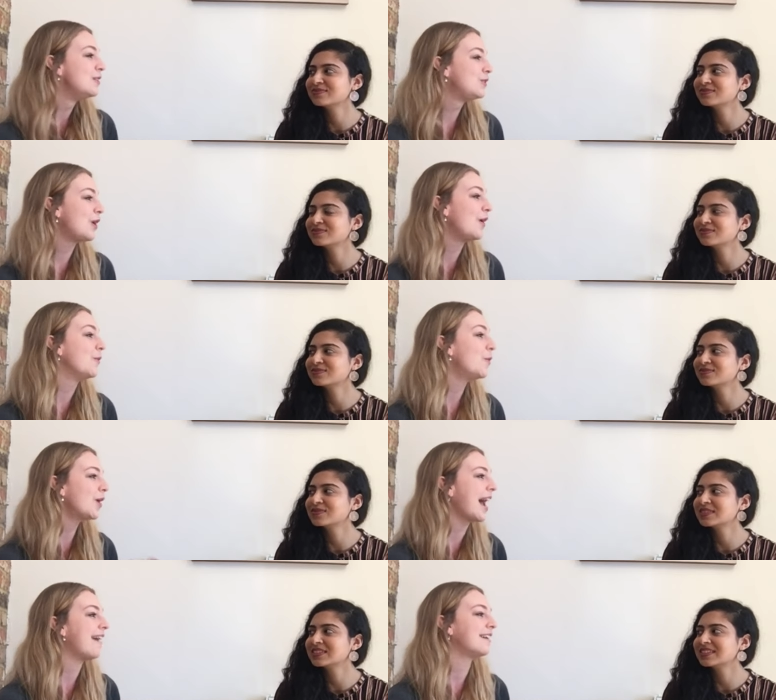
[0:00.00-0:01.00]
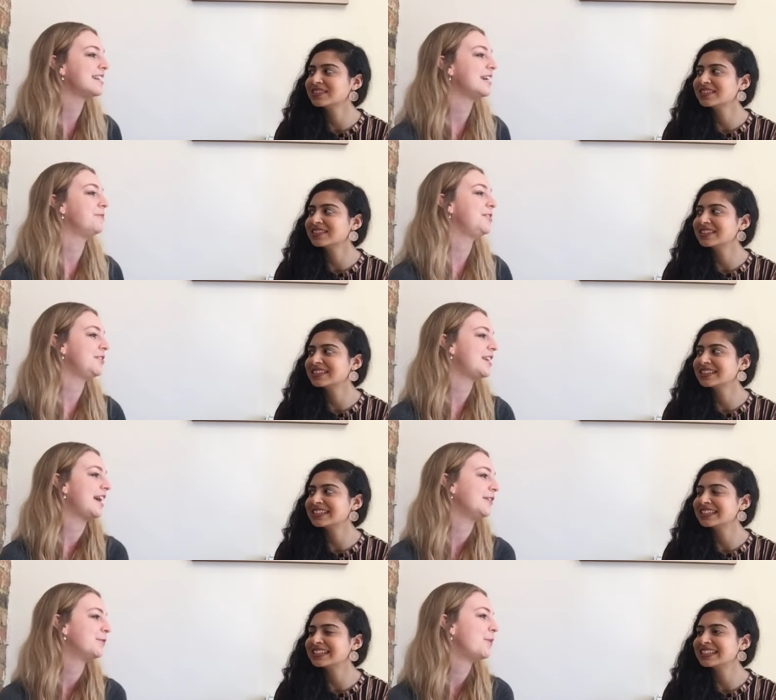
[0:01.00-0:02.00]
Speaker 1: So what character would you
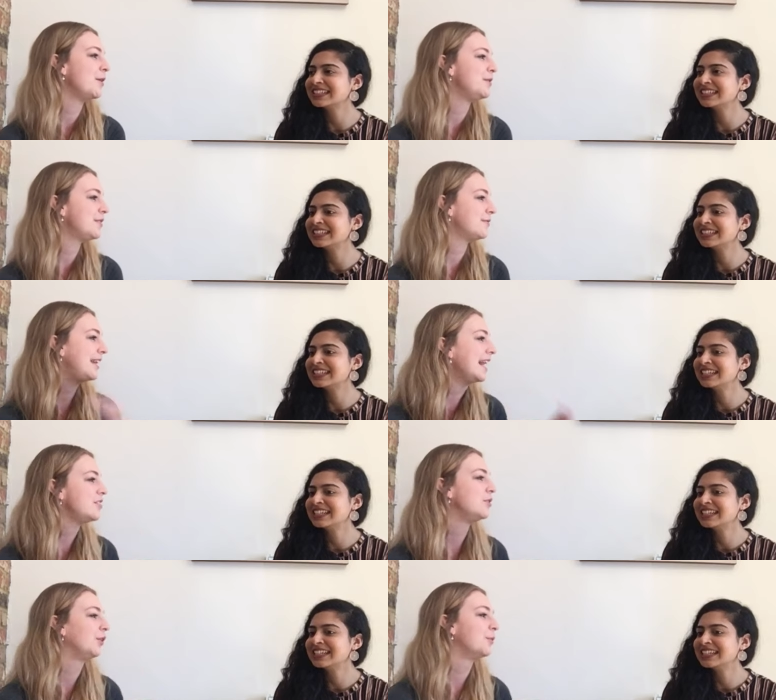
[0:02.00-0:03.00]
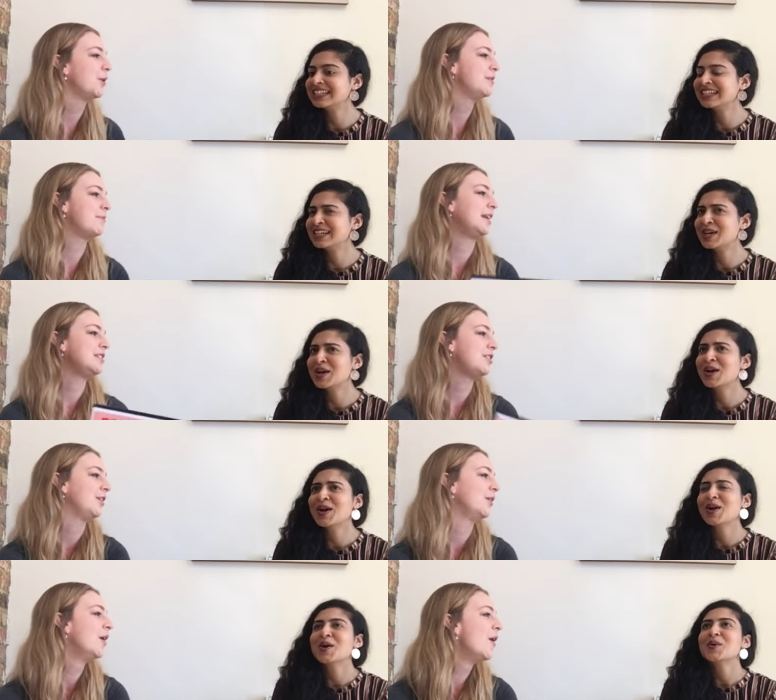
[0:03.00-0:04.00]
say you're most relate to, most similar
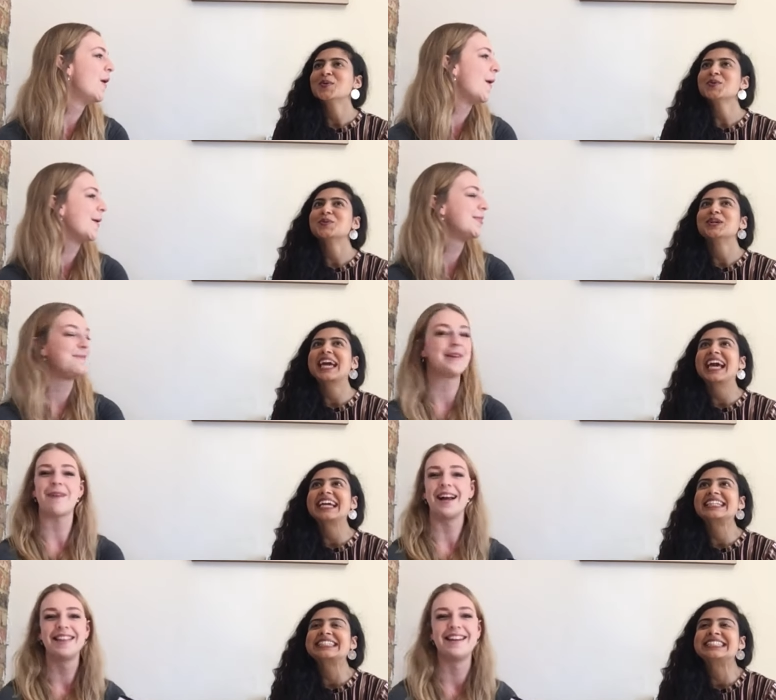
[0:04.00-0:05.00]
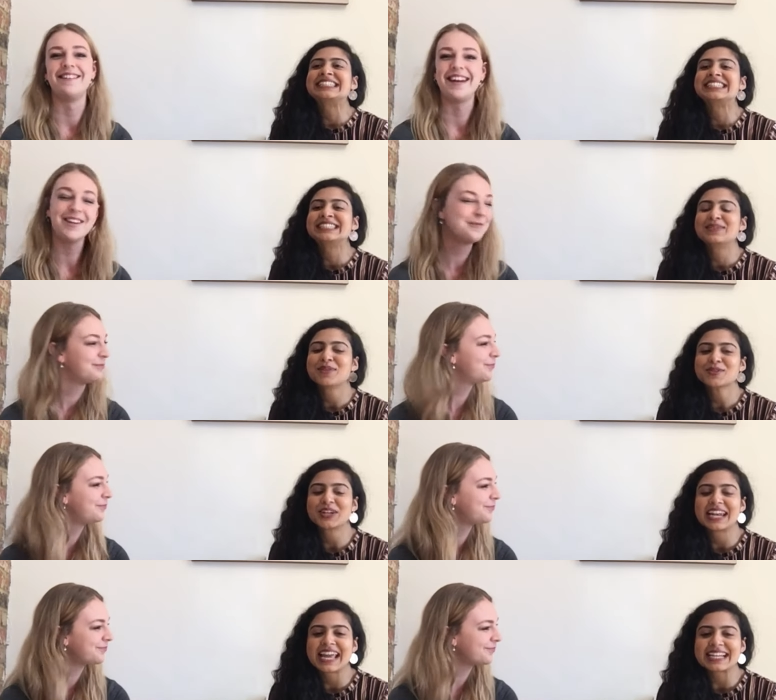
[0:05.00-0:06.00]
to Ooh, on The okay. Big Bang Theory?
Speaker 2: Most
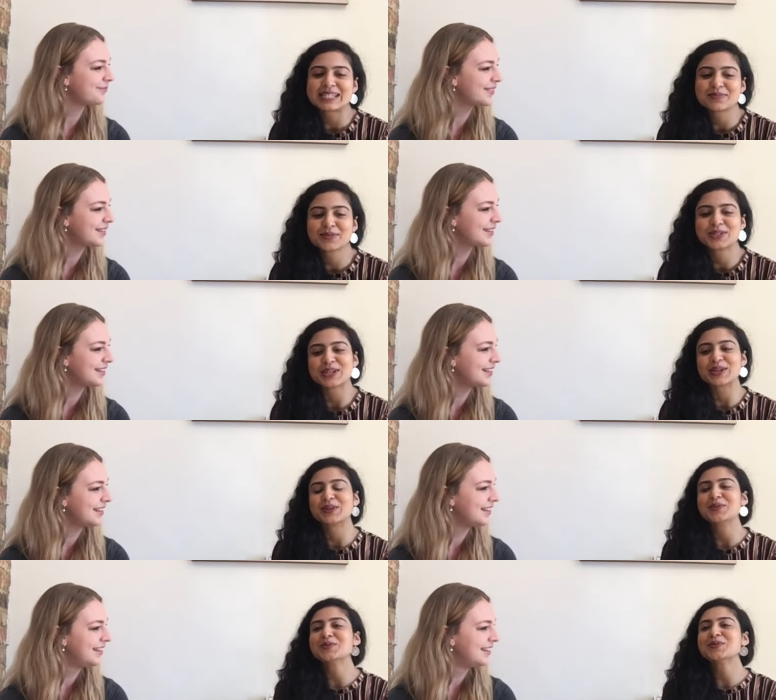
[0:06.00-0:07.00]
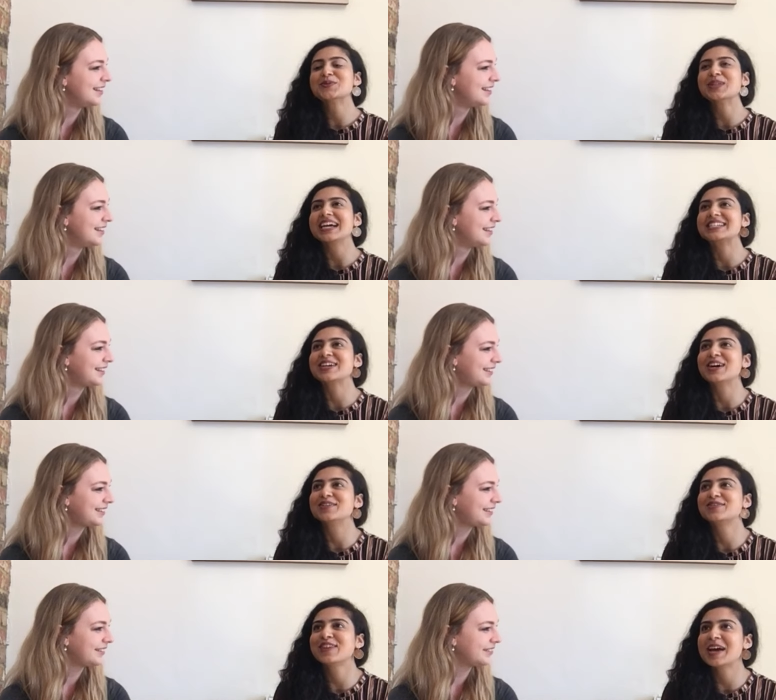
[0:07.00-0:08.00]
relatable to? Oh, that is
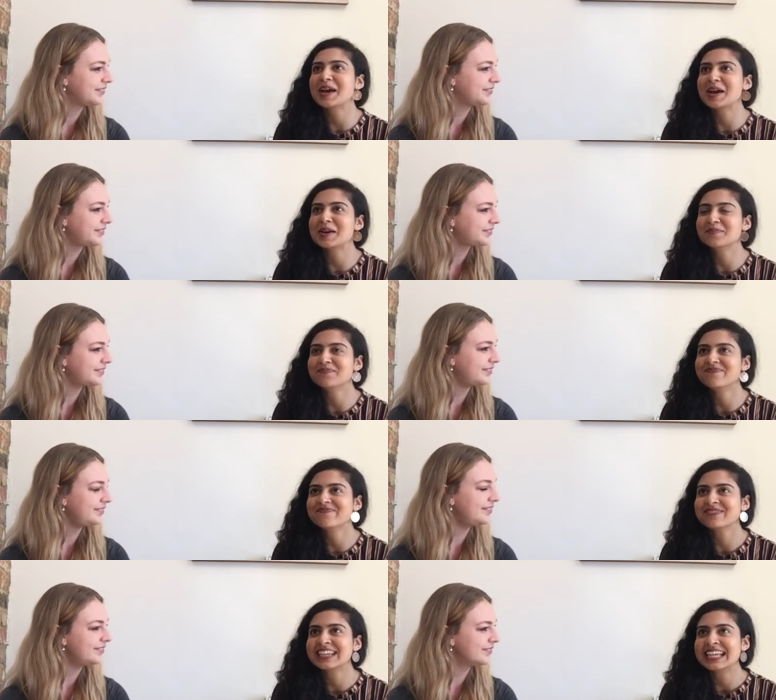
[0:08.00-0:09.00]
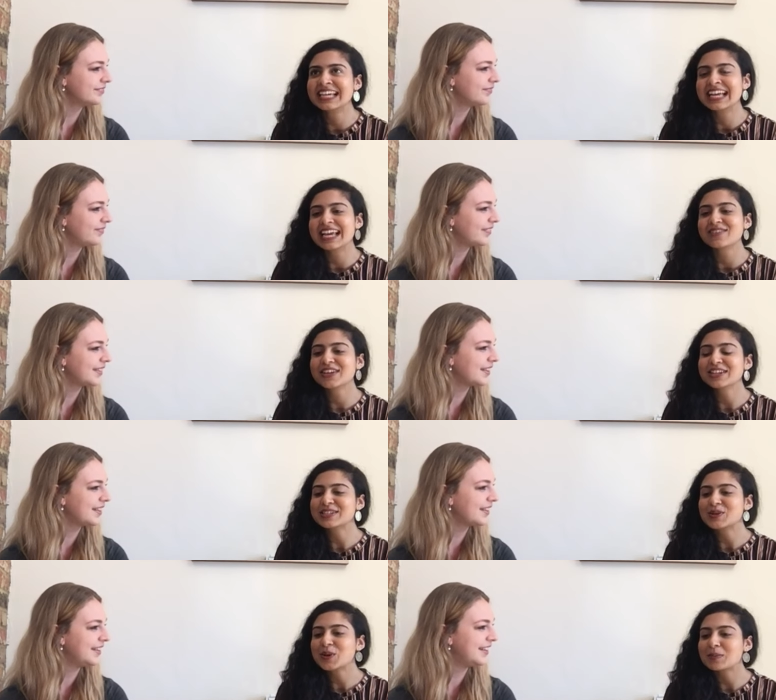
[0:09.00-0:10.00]
tough. Um, if you're going to
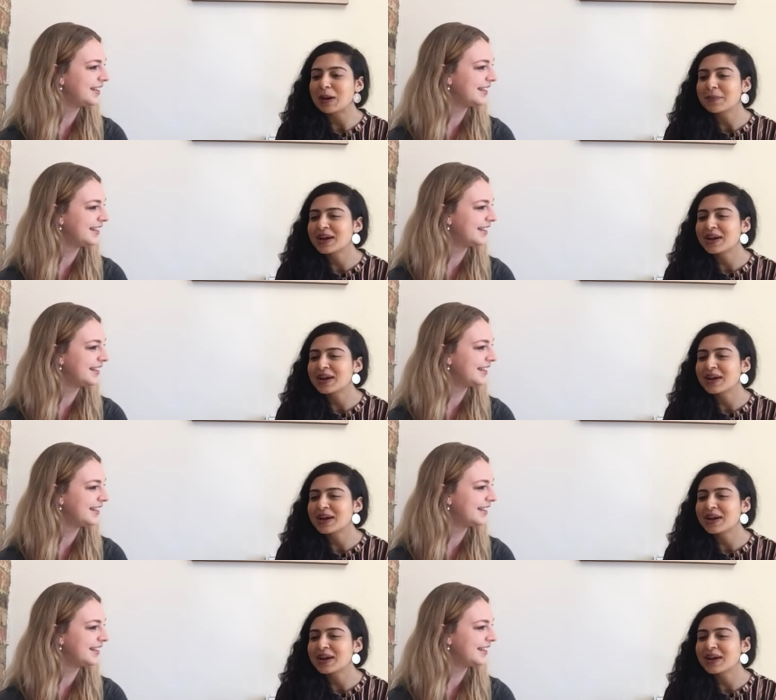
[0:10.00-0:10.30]
talk about